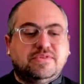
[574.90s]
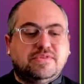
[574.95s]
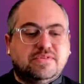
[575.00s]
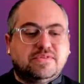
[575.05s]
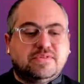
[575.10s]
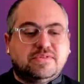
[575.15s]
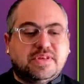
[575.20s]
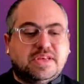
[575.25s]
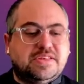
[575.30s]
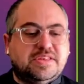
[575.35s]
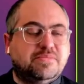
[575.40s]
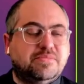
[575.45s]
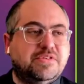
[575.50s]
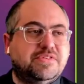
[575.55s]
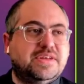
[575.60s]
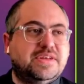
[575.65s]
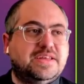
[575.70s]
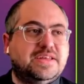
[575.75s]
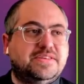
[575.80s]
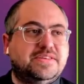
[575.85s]
say splits
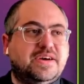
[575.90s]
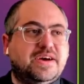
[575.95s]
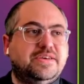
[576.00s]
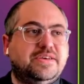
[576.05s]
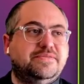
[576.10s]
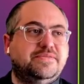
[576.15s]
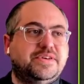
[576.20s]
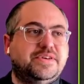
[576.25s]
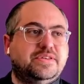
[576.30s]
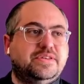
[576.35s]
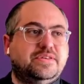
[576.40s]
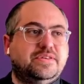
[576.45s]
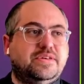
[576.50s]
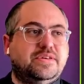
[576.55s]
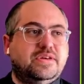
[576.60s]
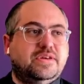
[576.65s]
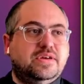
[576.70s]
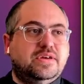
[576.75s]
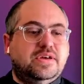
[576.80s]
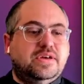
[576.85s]
it on the hyphen
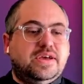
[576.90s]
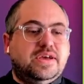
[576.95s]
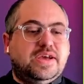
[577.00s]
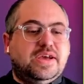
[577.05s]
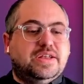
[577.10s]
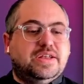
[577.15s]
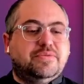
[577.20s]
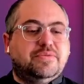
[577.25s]
and